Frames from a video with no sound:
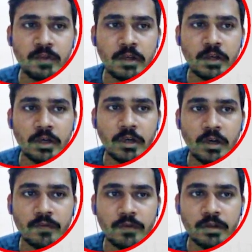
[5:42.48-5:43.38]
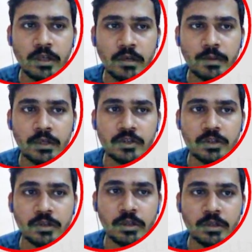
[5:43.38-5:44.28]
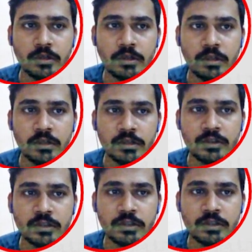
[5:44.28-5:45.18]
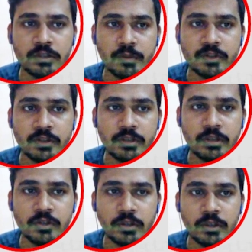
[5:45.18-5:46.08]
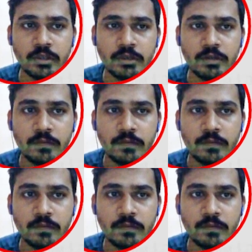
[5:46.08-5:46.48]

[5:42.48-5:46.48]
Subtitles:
And after the application layer, there is this presentation layer.